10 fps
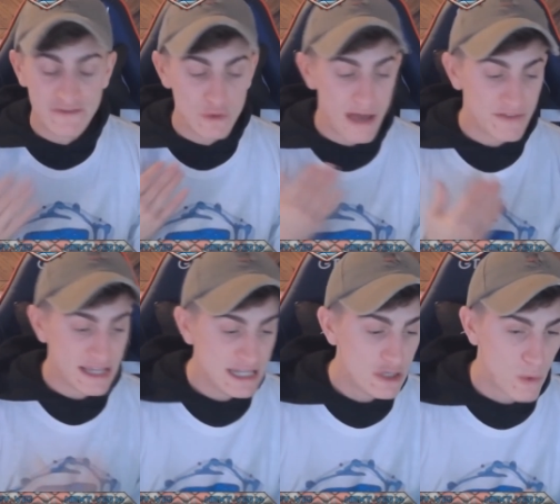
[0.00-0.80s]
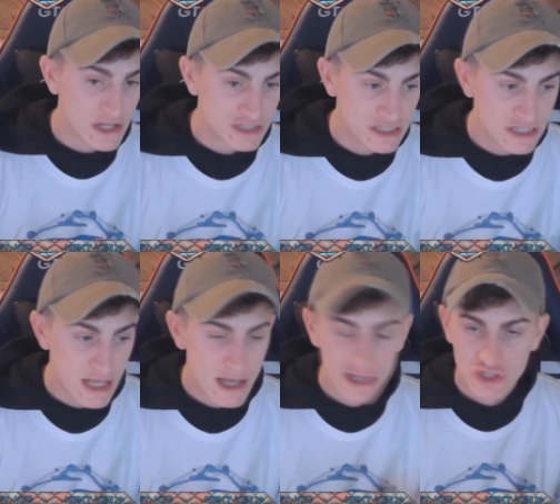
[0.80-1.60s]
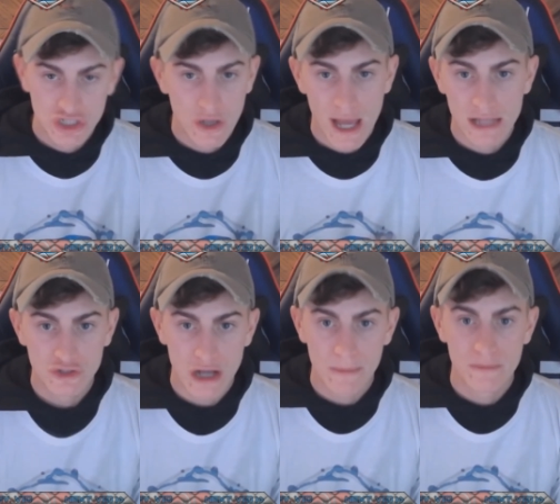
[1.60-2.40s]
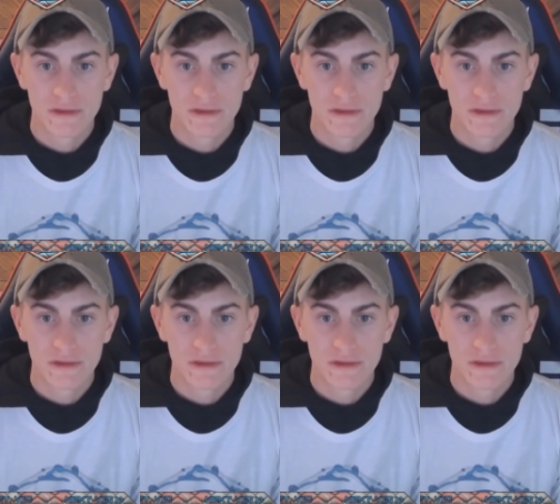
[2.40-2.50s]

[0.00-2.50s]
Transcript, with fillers: If you have any questions, just go ahead and drop them